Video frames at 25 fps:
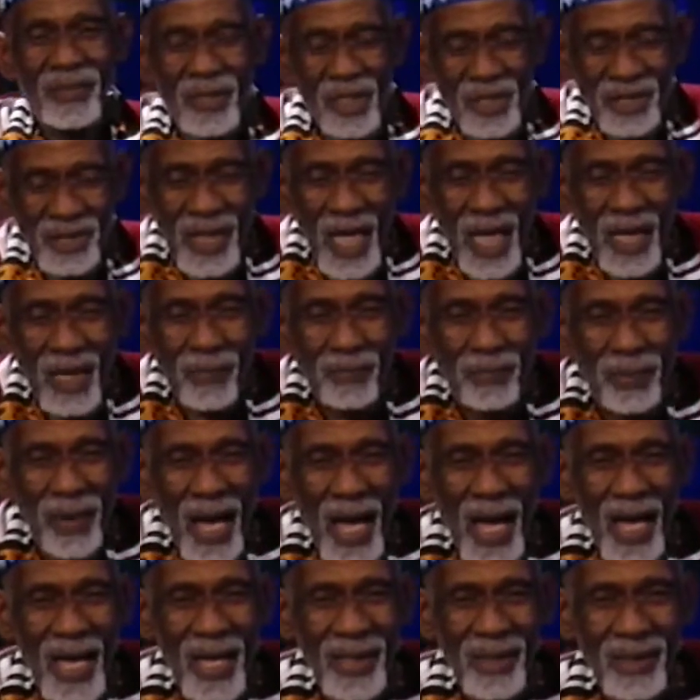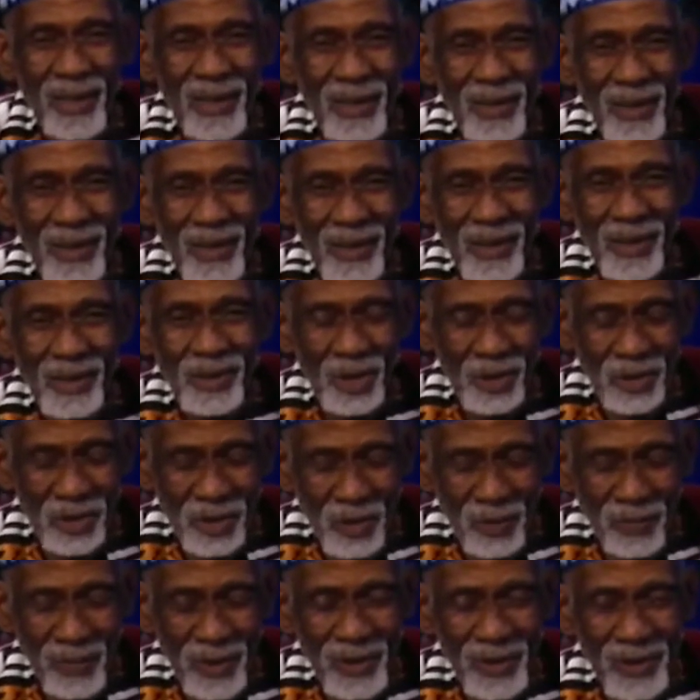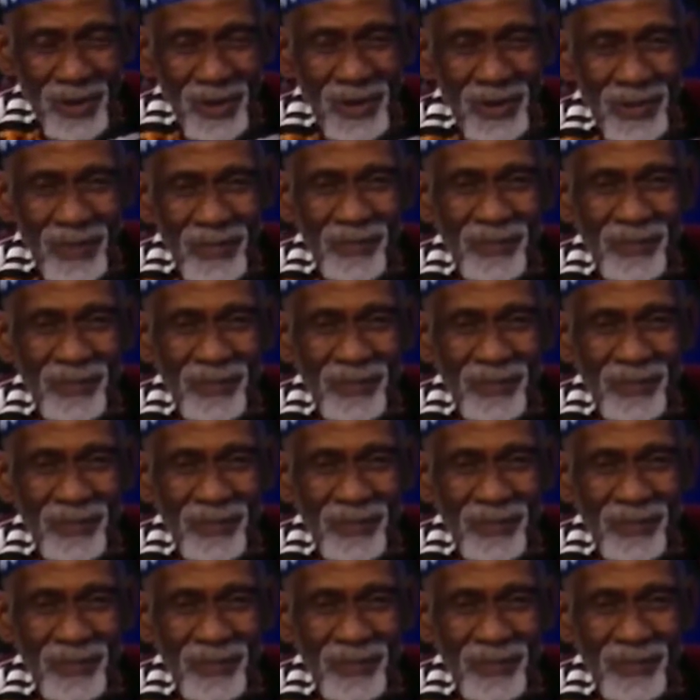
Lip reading: Does that apply to humans?